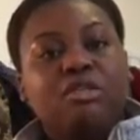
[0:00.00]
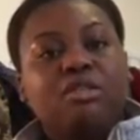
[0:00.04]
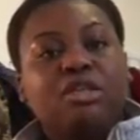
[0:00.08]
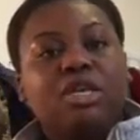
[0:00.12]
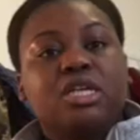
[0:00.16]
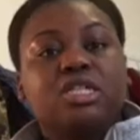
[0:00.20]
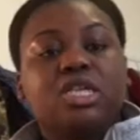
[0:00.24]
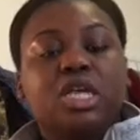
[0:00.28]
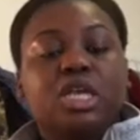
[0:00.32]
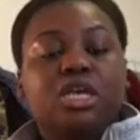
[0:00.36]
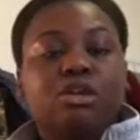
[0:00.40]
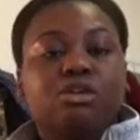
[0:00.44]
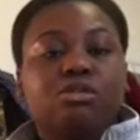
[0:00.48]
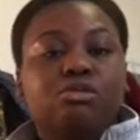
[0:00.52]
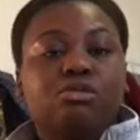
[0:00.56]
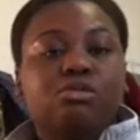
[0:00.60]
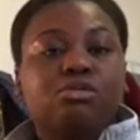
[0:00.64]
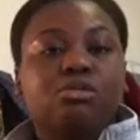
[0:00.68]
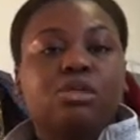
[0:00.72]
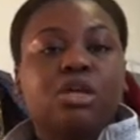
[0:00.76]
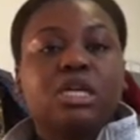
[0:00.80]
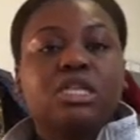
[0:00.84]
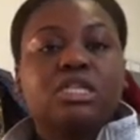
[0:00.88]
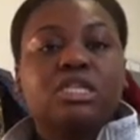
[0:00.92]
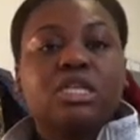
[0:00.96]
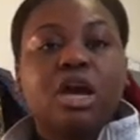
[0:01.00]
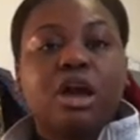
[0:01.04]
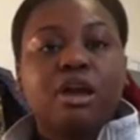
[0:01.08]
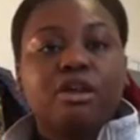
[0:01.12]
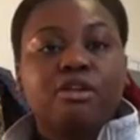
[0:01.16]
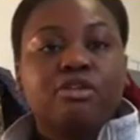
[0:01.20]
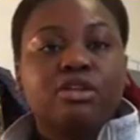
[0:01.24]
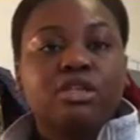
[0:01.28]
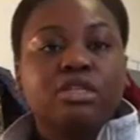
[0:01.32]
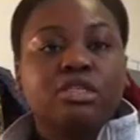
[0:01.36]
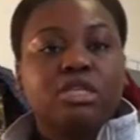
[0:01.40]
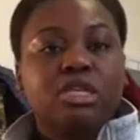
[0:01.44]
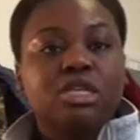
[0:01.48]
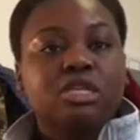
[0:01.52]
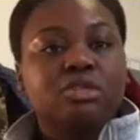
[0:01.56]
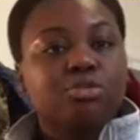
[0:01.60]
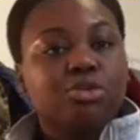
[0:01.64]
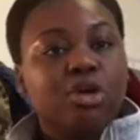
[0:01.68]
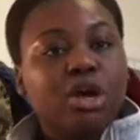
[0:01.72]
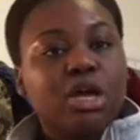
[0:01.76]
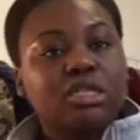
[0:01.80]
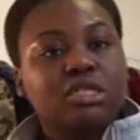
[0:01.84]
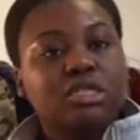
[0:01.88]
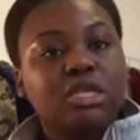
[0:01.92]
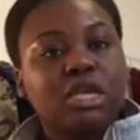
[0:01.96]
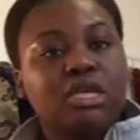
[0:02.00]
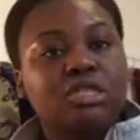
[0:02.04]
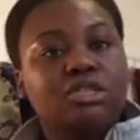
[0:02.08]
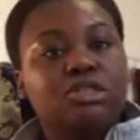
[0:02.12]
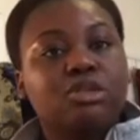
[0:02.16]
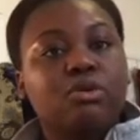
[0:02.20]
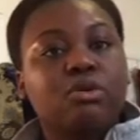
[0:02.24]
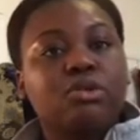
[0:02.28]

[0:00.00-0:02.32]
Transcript: and they take you through the entire disease process.